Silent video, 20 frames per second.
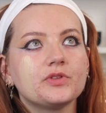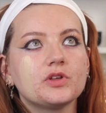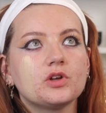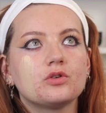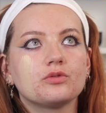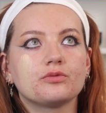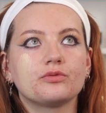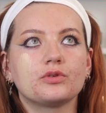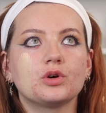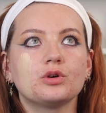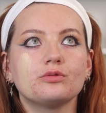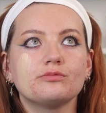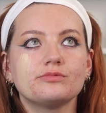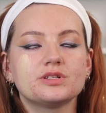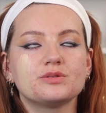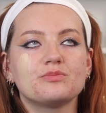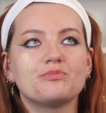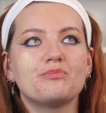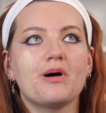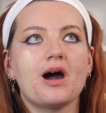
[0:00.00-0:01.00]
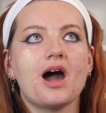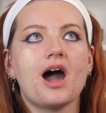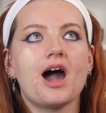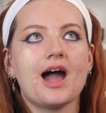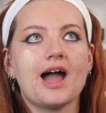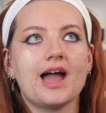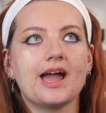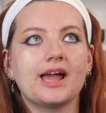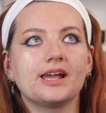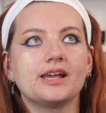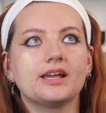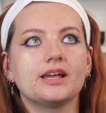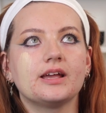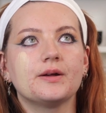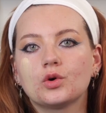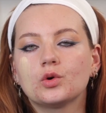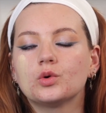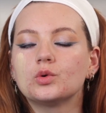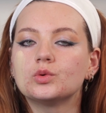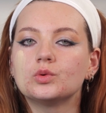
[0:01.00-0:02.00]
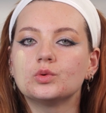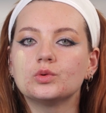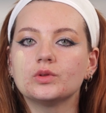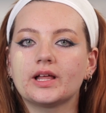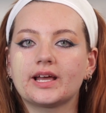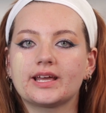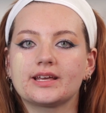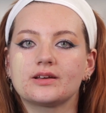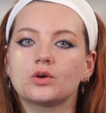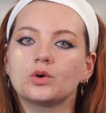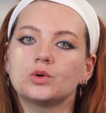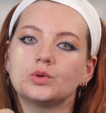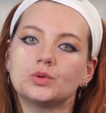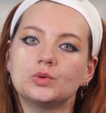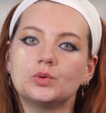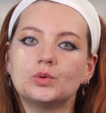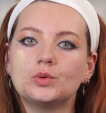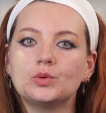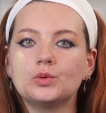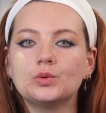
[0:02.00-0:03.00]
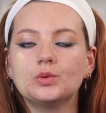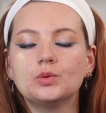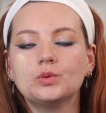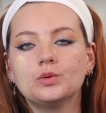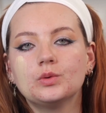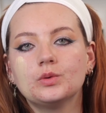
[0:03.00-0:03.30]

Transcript: grouped by cool, like a cool